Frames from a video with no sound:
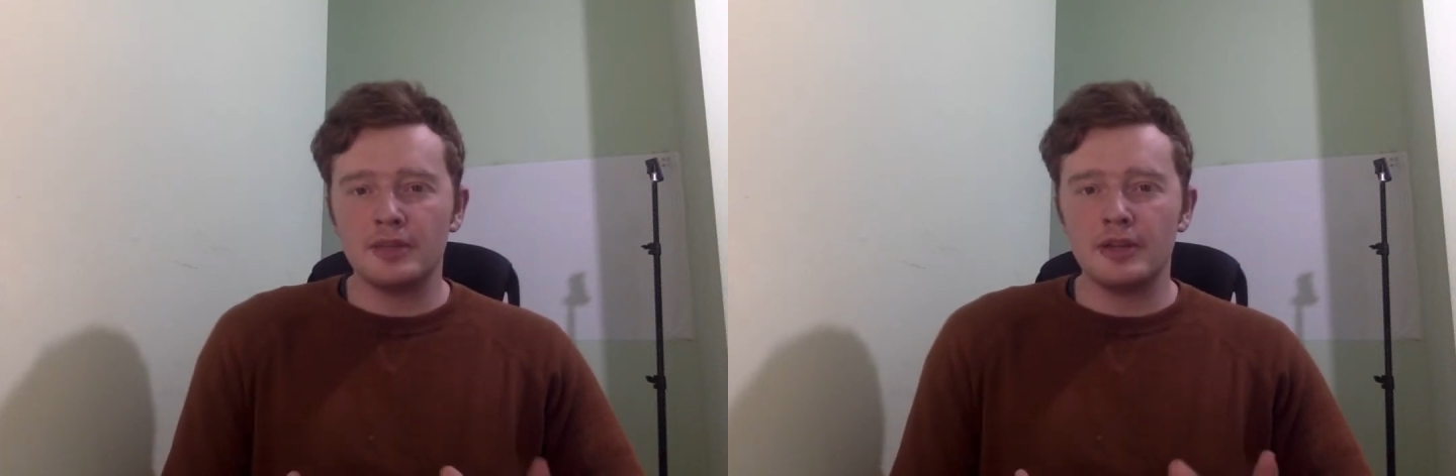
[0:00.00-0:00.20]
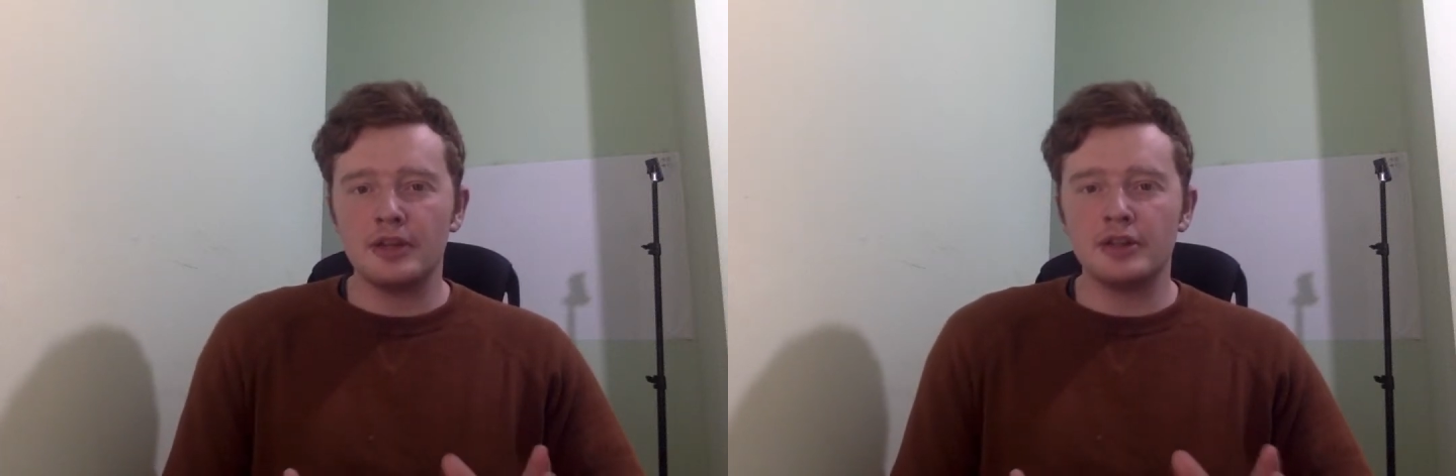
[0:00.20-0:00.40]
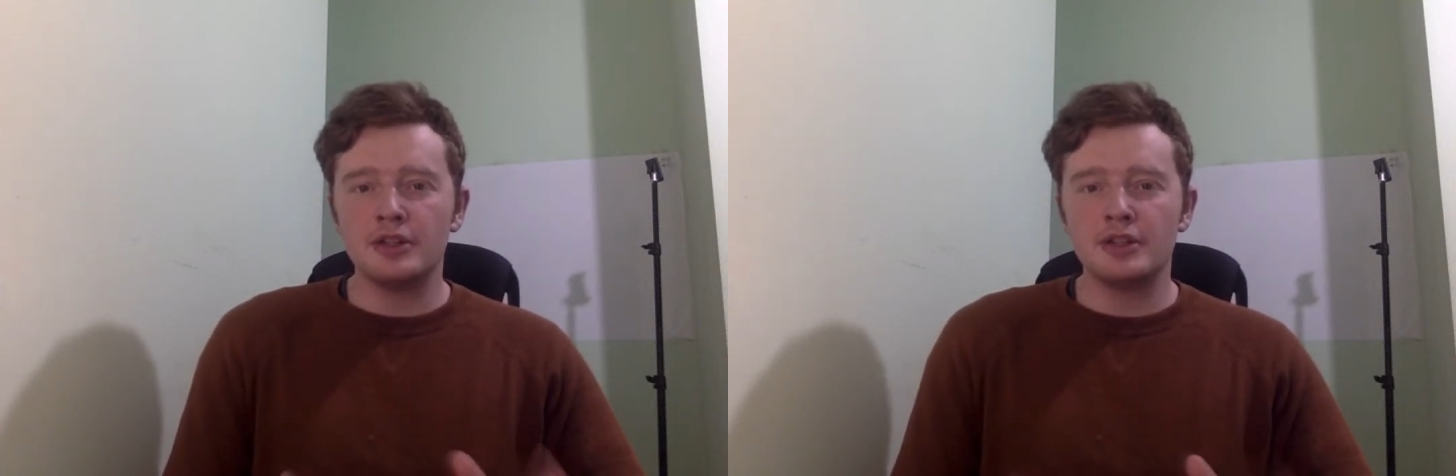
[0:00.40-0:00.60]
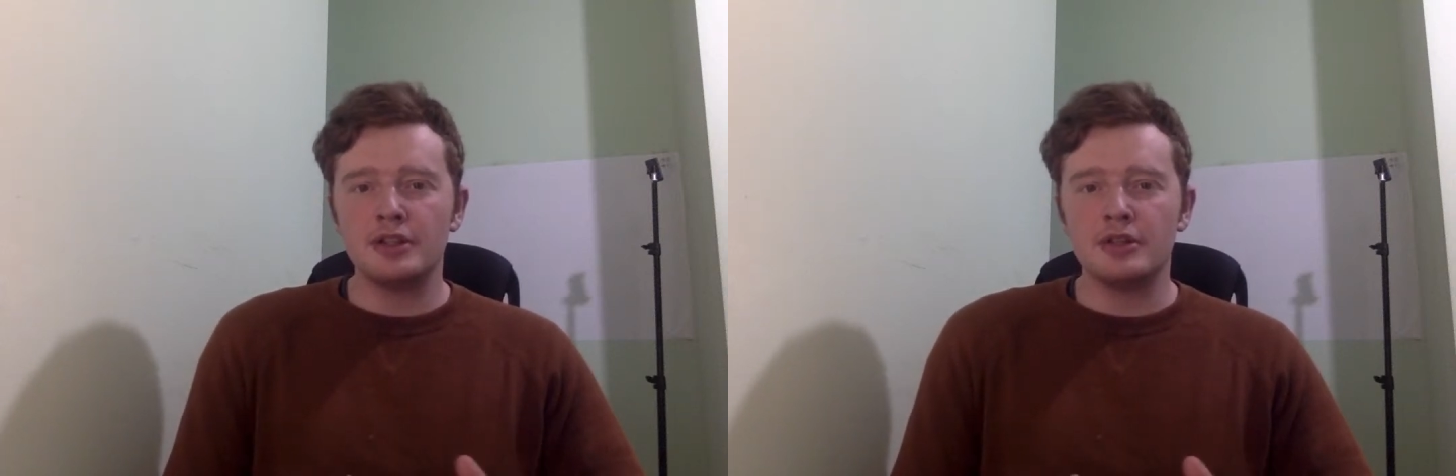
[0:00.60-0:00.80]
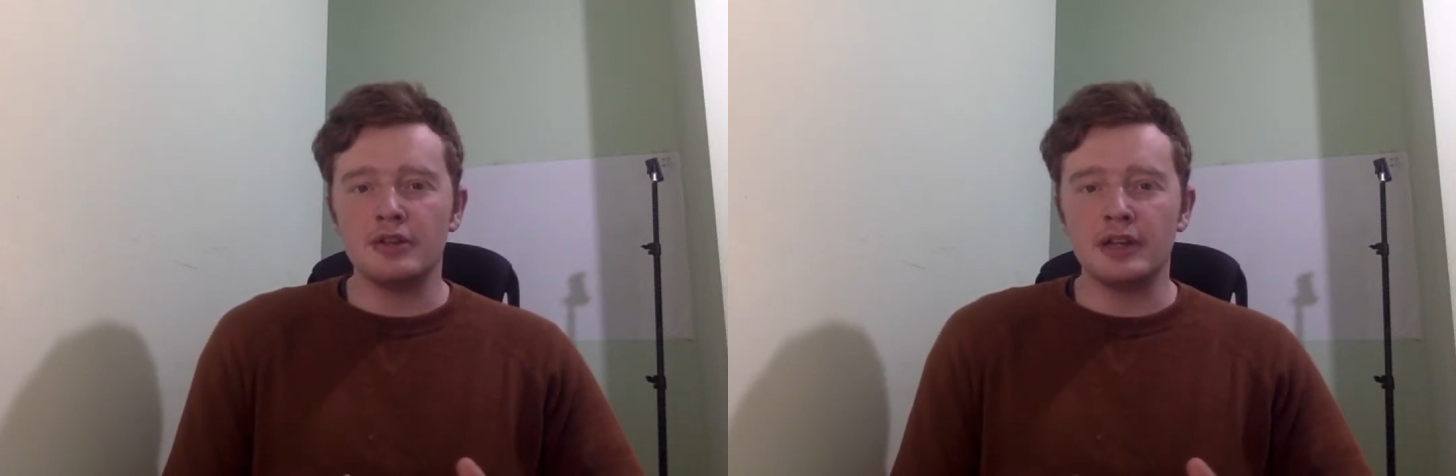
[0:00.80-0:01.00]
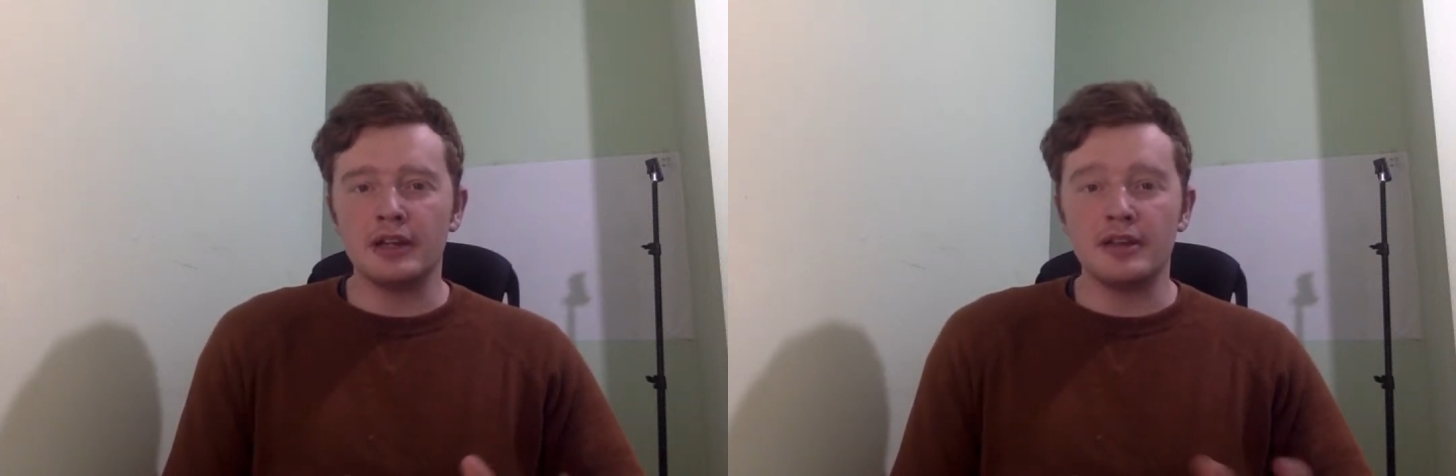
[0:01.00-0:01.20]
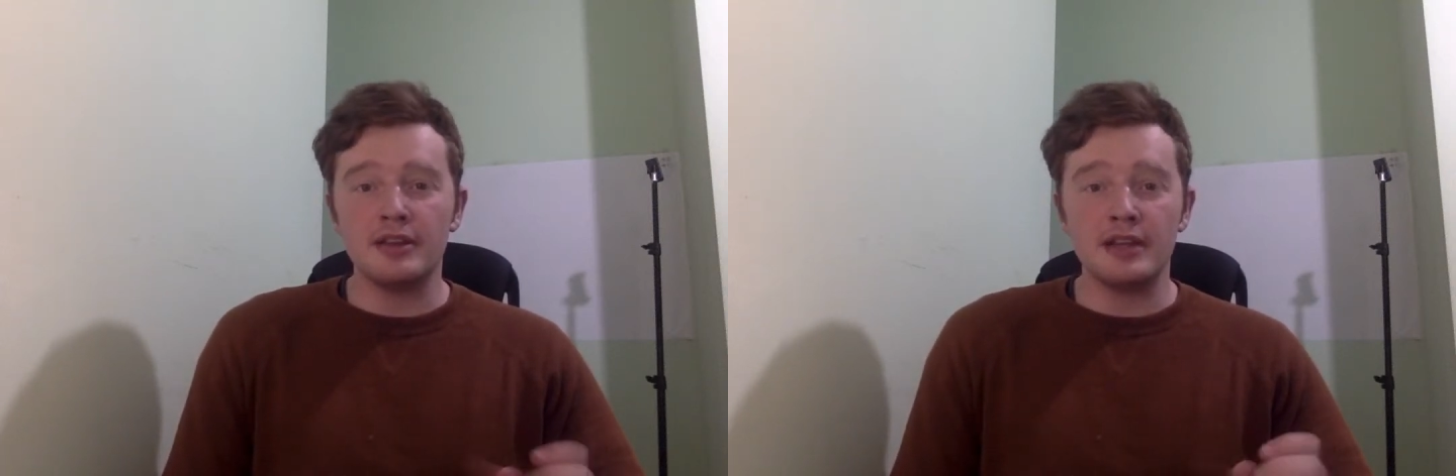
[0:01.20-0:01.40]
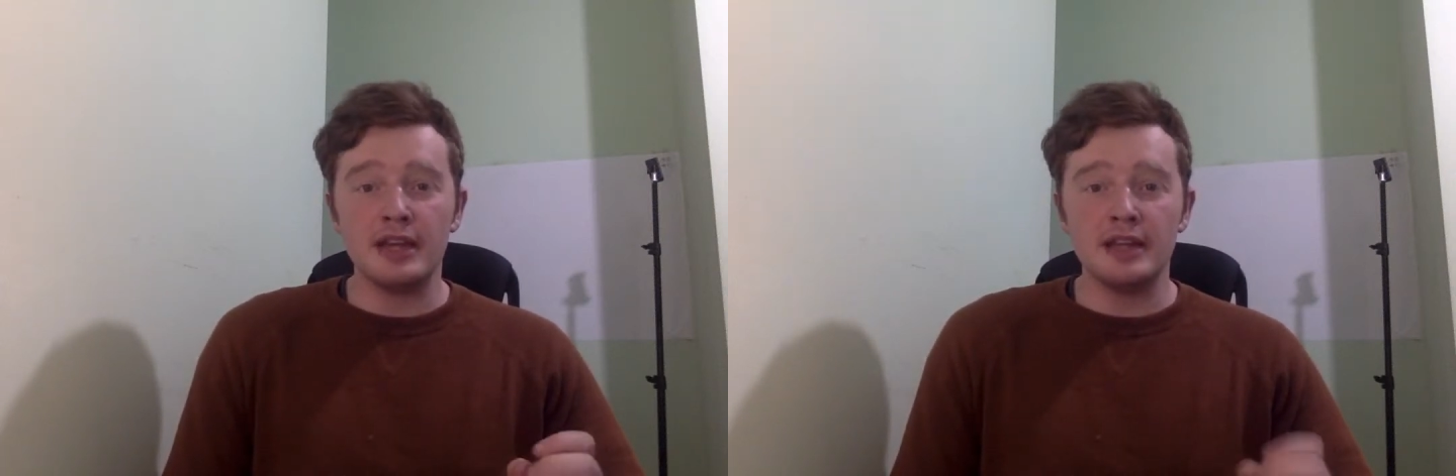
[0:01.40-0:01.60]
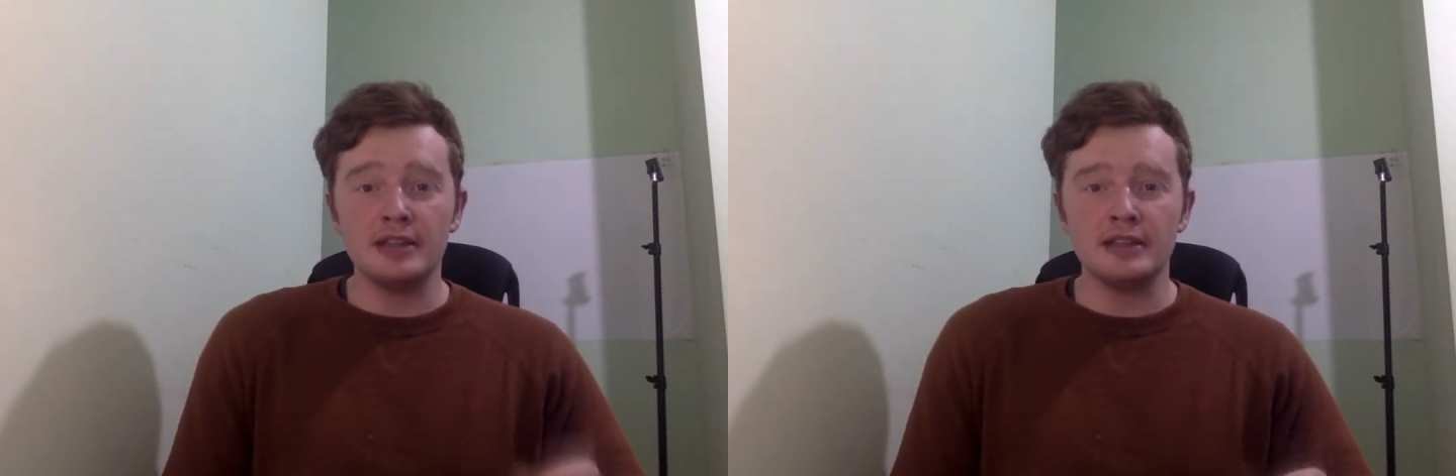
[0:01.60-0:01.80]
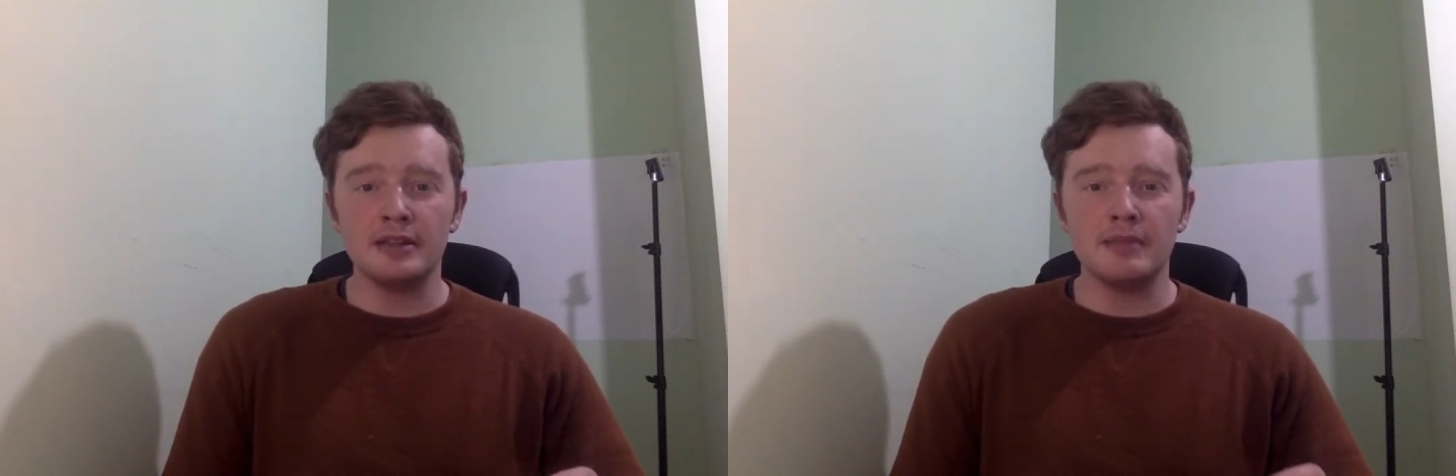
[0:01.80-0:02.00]
be considering the
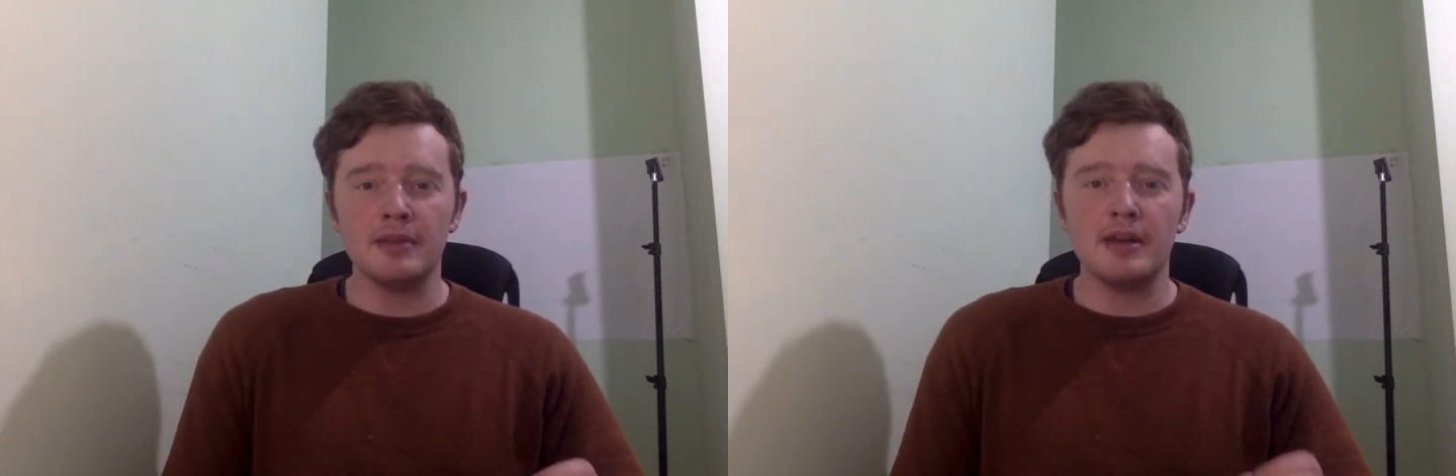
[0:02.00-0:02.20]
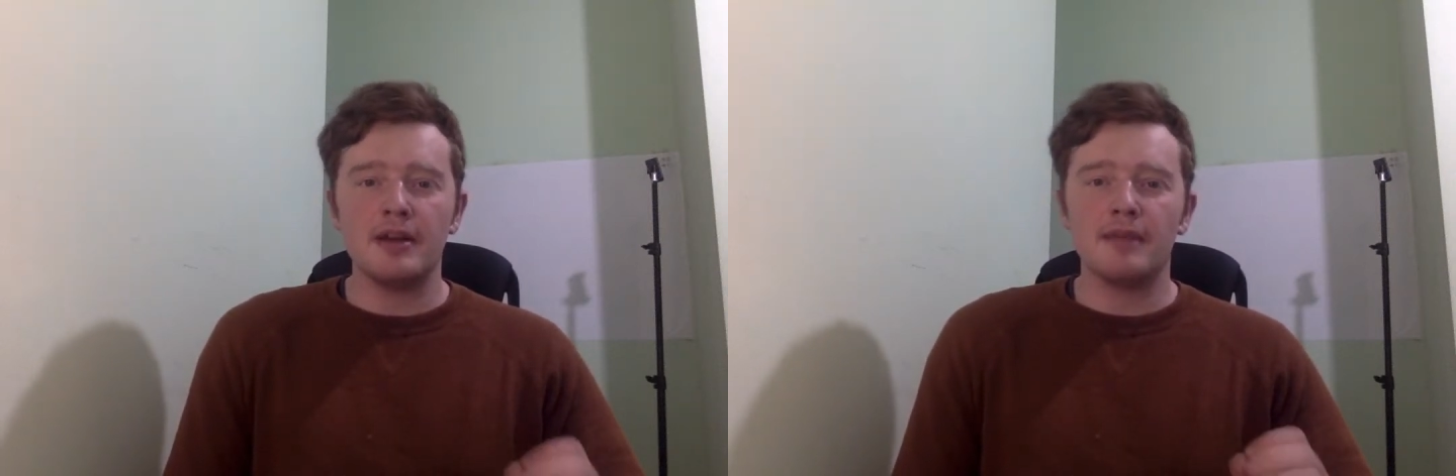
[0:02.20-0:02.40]
idiom